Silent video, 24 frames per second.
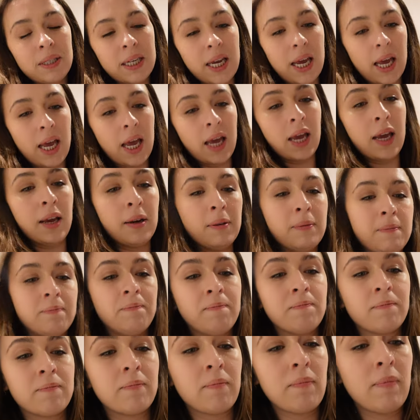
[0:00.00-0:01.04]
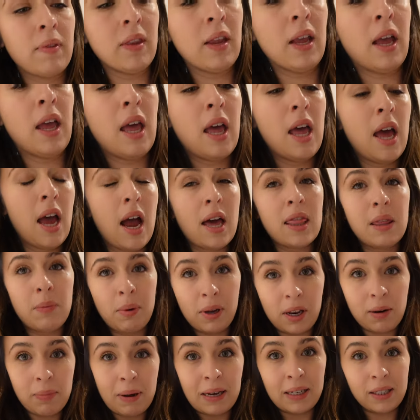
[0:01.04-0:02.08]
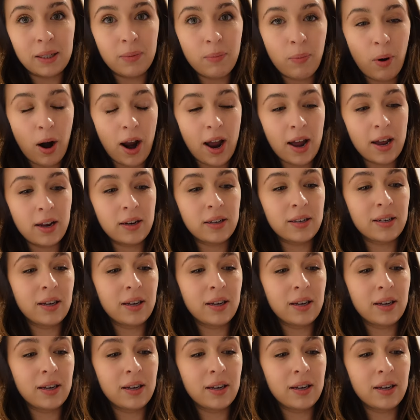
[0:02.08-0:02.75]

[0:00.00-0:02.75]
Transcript: tea and then we're gonna bake some bread